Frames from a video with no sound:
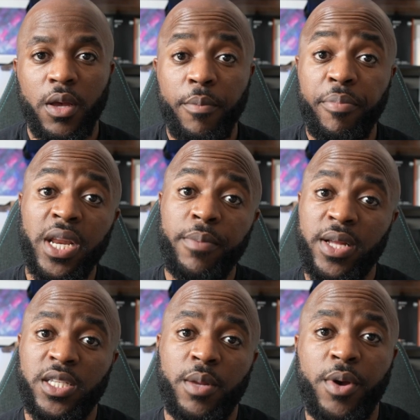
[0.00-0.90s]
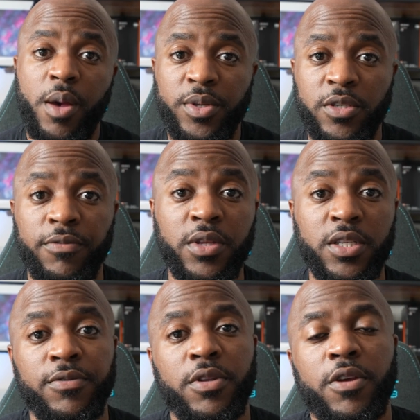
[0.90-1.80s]
Bringing it back to the purpose of
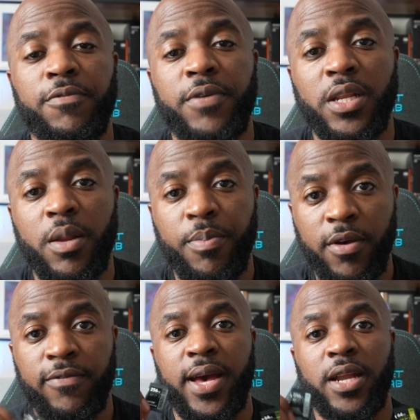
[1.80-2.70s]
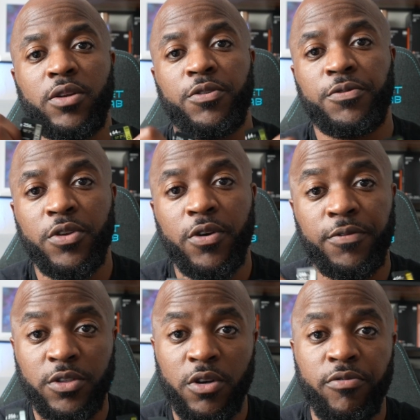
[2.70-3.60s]
this video, finding the perfect add-ons for your
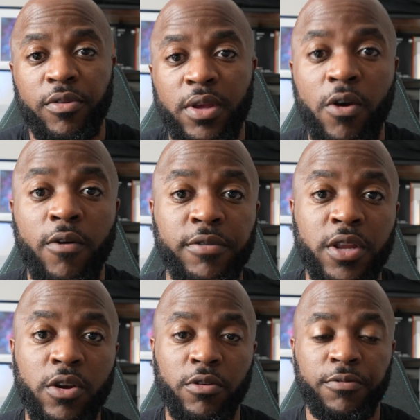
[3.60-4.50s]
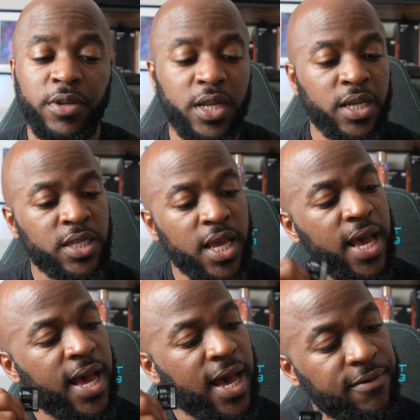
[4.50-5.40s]
photography or videography needs,
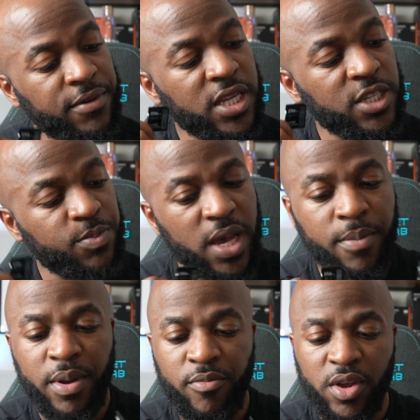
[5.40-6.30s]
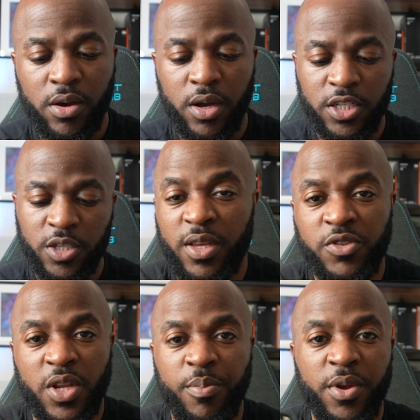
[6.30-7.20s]
having a spare memory card just gives
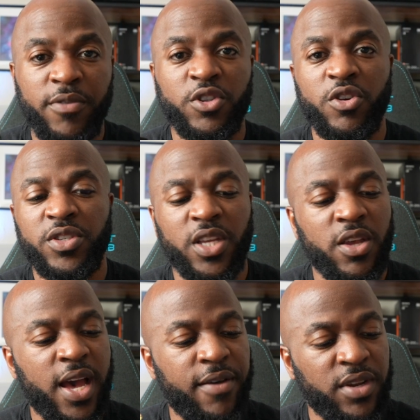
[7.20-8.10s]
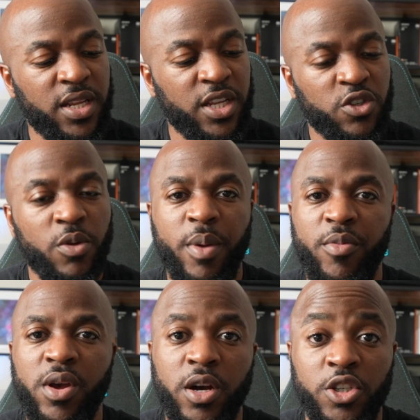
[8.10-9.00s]
you that bit of assurance that you have an additional
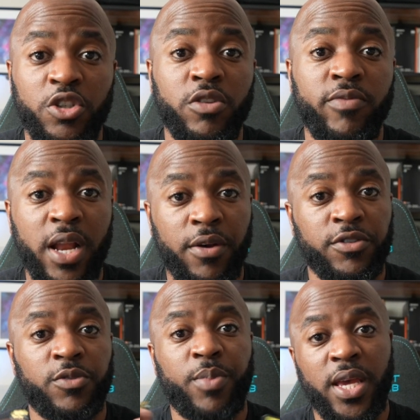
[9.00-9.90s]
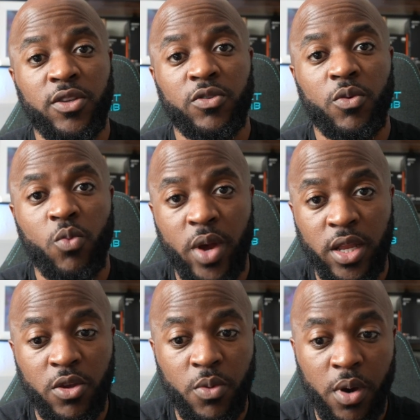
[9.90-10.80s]
memory card should you run out of space
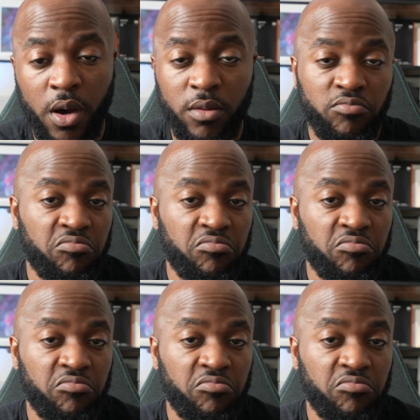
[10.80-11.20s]
when you are